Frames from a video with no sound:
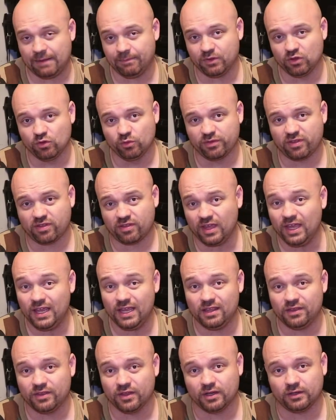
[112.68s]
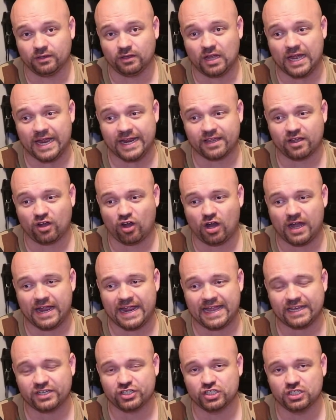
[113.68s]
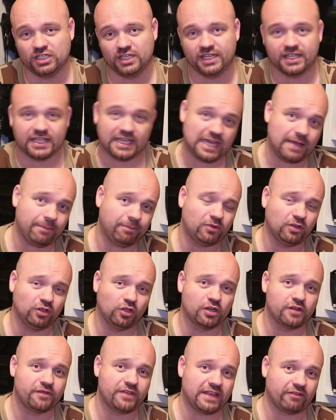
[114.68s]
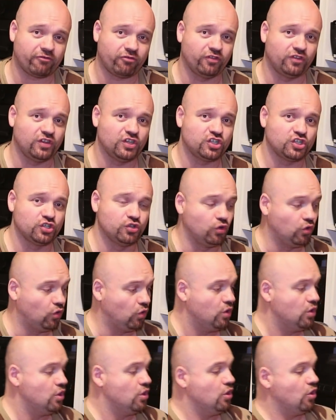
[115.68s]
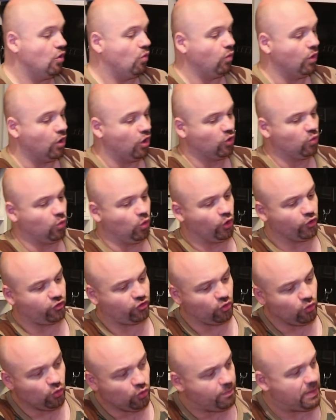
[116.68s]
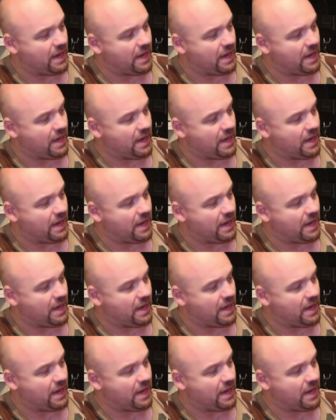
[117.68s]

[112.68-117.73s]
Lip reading: you'll see that like I actually kept a lot of that traditional World War II